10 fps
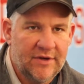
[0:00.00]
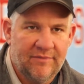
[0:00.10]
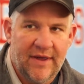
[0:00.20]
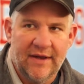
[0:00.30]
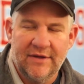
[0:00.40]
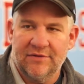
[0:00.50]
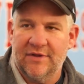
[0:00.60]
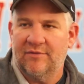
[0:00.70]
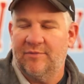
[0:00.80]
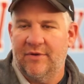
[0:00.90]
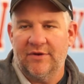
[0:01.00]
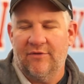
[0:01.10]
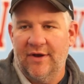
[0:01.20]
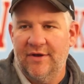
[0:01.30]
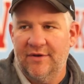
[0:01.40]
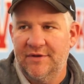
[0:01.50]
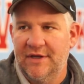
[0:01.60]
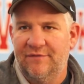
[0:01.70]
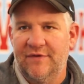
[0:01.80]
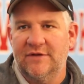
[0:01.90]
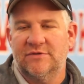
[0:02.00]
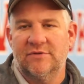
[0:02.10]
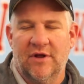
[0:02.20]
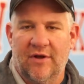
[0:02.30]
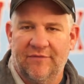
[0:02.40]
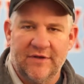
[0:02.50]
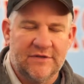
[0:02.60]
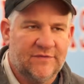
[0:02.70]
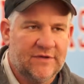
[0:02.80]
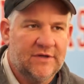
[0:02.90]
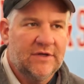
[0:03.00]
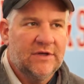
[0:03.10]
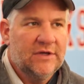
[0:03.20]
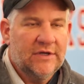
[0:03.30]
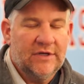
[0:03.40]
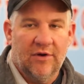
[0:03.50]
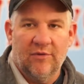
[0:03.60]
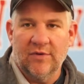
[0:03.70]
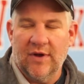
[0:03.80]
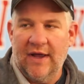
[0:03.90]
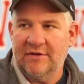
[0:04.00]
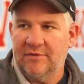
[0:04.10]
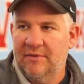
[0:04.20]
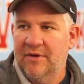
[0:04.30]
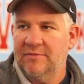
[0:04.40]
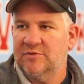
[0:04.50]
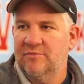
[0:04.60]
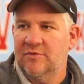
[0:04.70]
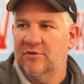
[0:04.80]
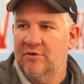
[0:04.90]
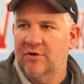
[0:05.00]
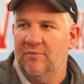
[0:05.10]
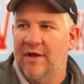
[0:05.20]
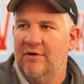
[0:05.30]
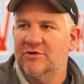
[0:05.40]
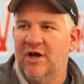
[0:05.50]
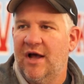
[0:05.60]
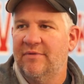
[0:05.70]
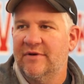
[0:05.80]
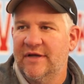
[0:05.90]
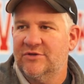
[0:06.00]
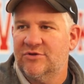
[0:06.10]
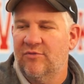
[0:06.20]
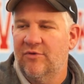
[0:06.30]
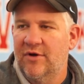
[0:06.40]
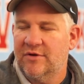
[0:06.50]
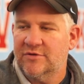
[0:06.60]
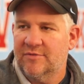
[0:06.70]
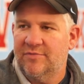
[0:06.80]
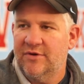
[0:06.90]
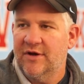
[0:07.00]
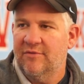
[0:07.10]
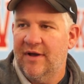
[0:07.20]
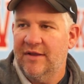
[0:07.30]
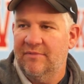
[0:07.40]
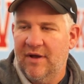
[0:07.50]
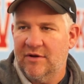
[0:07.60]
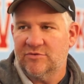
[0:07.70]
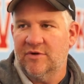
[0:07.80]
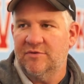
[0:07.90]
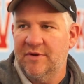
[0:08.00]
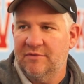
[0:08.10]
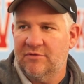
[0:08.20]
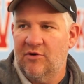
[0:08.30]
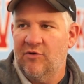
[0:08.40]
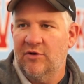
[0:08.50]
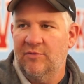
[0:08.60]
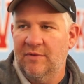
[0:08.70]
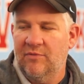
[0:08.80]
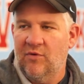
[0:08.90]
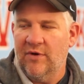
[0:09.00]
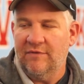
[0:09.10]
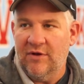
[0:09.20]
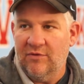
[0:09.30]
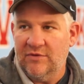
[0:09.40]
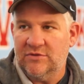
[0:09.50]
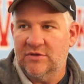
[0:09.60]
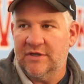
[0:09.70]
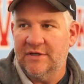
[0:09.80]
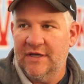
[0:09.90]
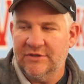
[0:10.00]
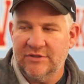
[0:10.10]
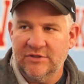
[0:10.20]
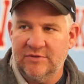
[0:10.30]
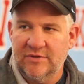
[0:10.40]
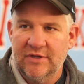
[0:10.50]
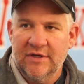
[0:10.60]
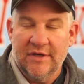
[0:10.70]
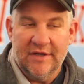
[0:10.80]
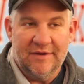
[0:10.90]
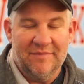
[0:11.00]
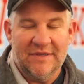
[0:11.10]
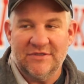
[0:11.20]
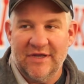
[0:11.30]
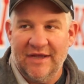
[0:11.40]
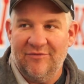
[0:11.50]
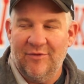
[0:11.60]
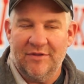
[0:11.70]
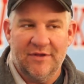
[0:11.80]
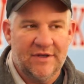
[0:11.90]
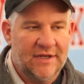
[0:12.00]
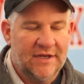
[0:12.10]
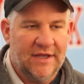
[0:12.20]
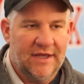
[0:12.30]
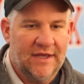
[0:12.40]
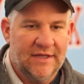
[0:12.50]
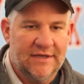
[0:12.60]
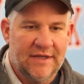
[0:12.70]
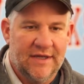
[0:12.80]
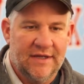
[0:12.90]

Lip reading: good about it. I think we're playing great on defense, offensively. We're going to have to come up with they're doing a better job against our run because they're putting everybody in the box. We're going to have to be able to throw a little bit more, even though it's the conditions, and be safe with it, and